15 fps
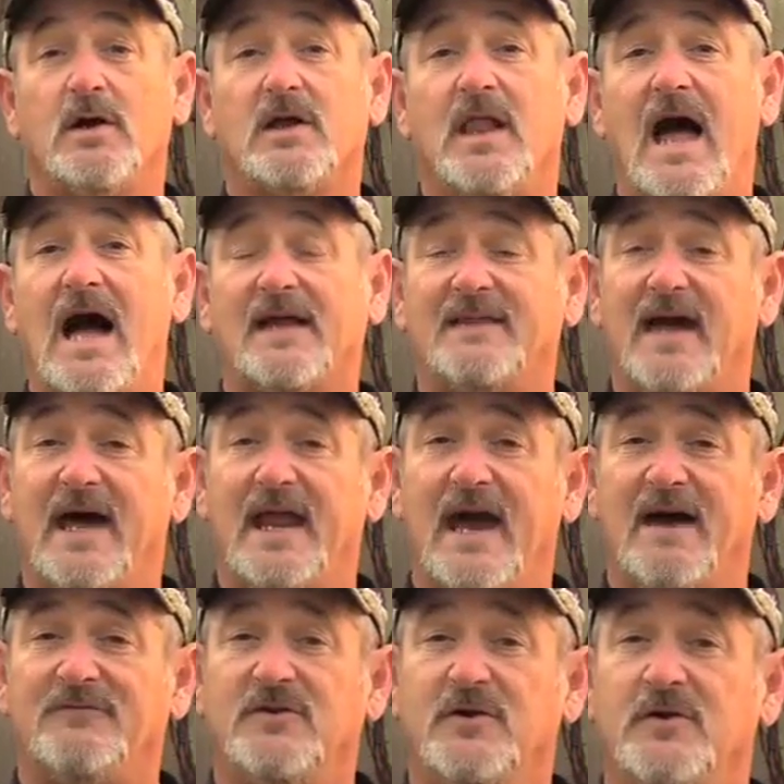o'clock that
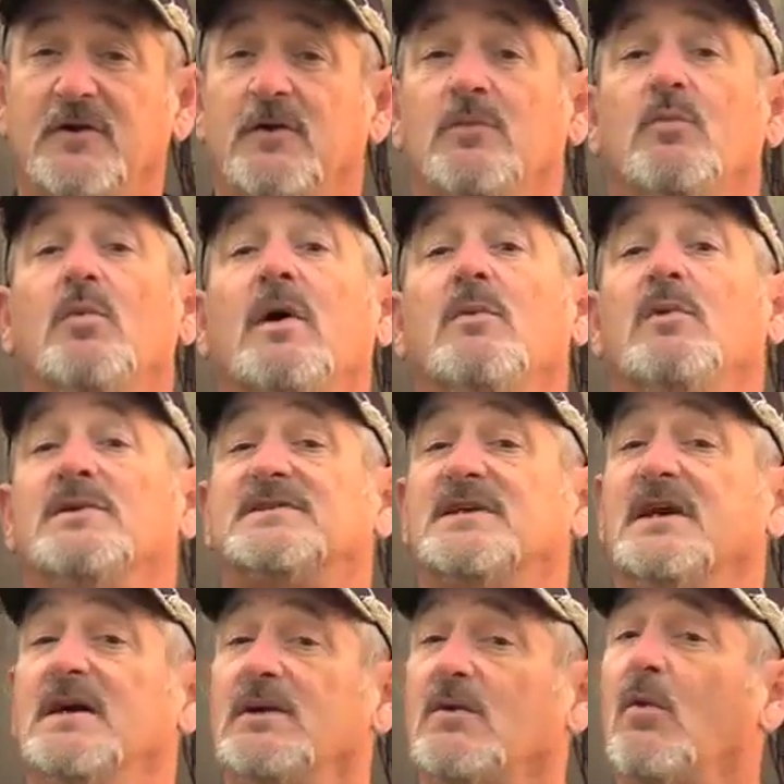afternoon, we were
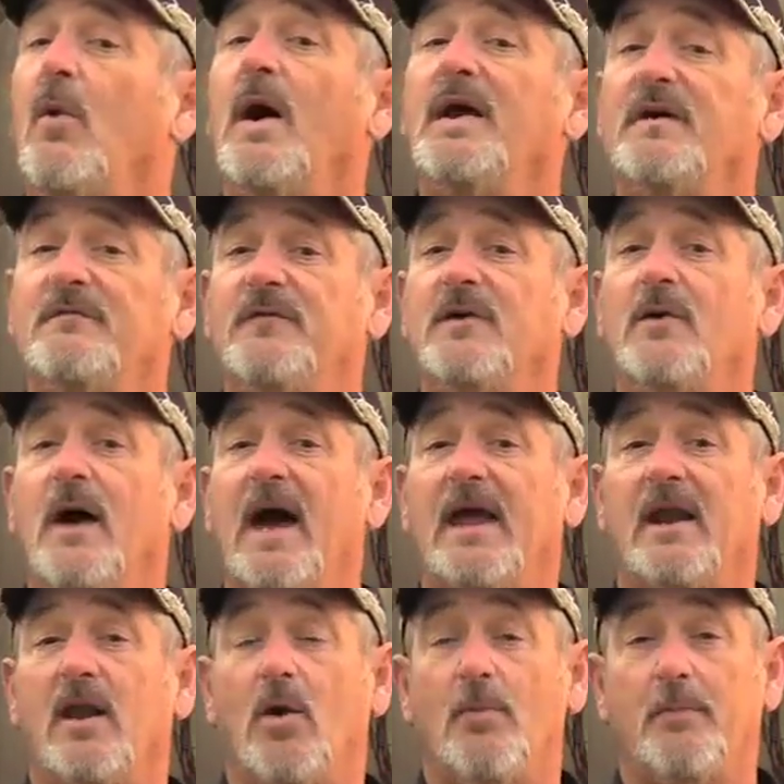seeing quite a few
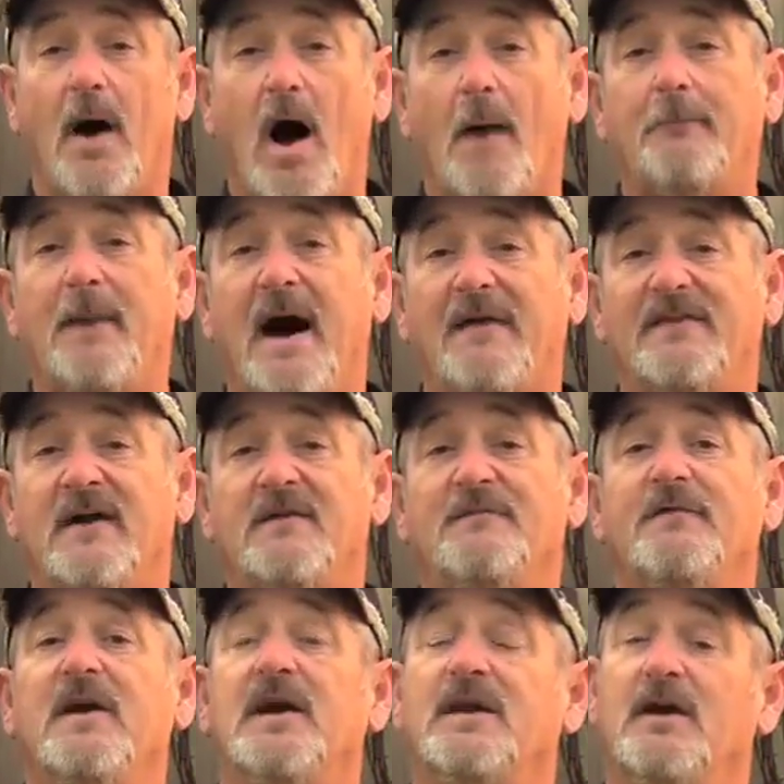antelope up on their
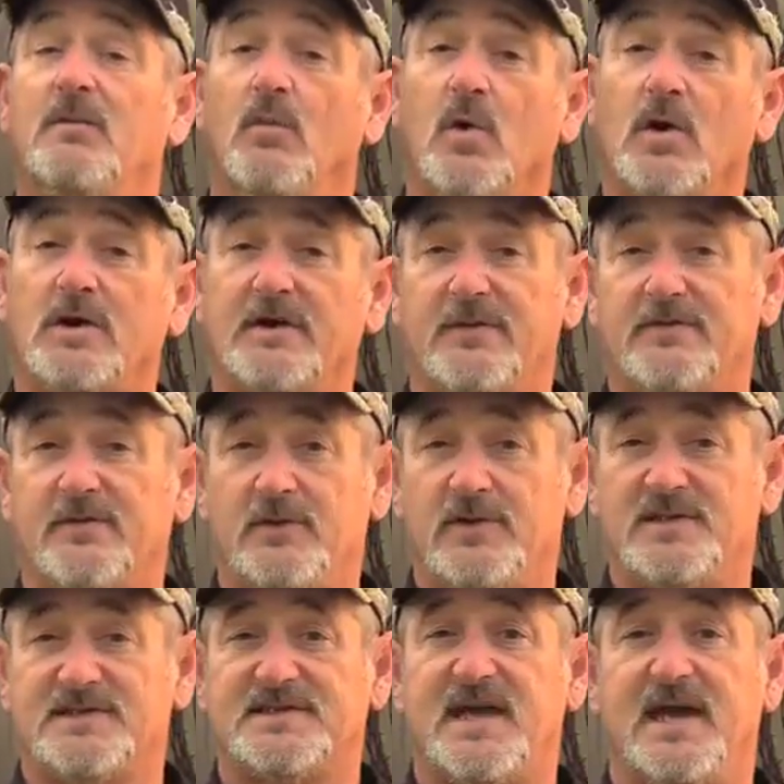feet and working through
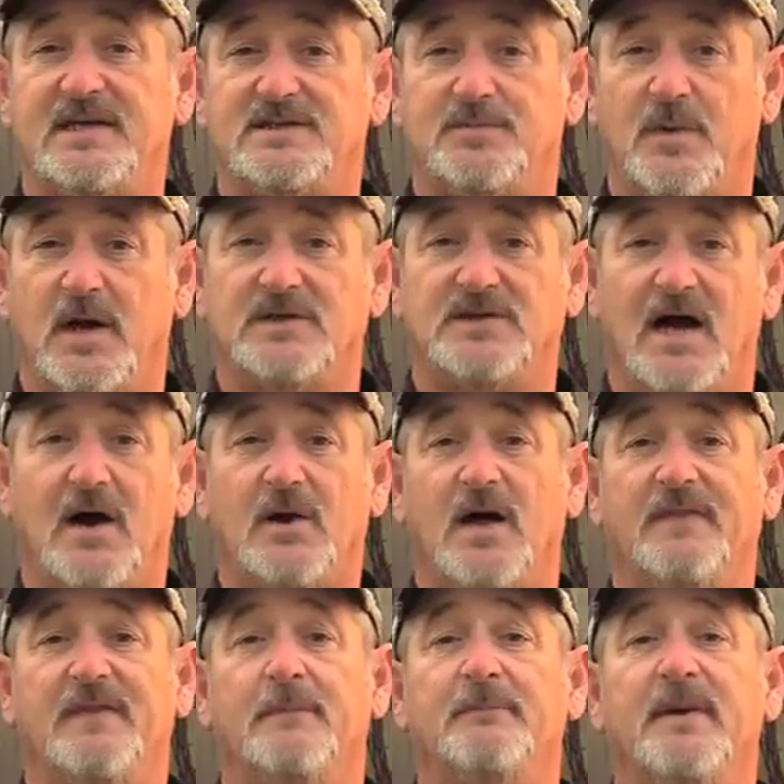the sagebrush out
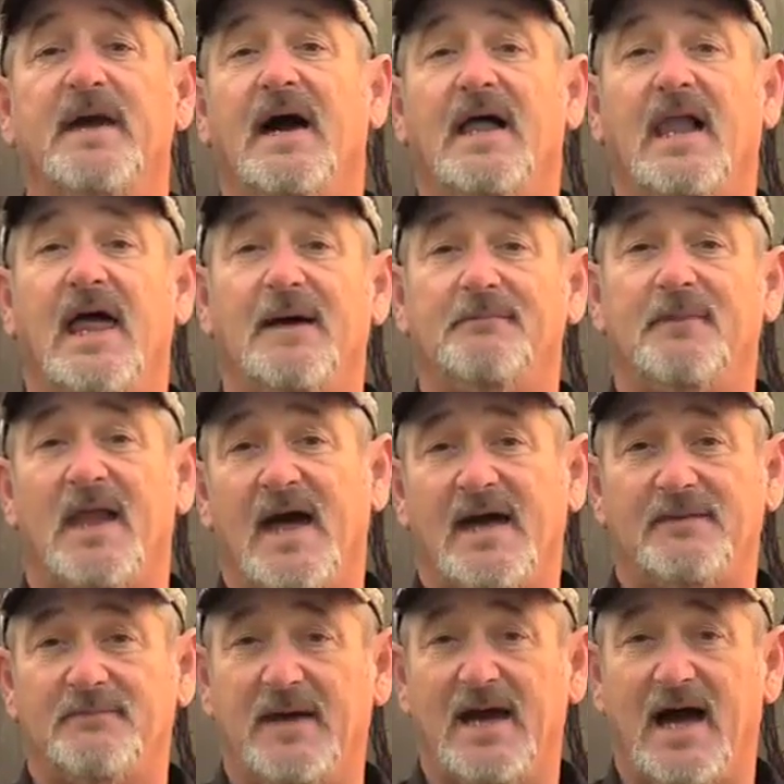on the BLM
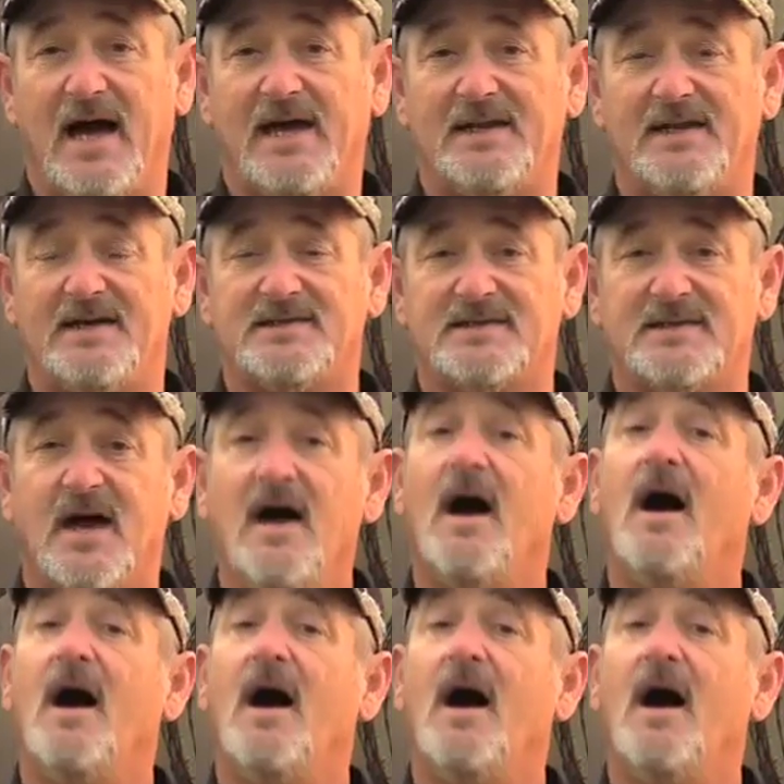land behind us.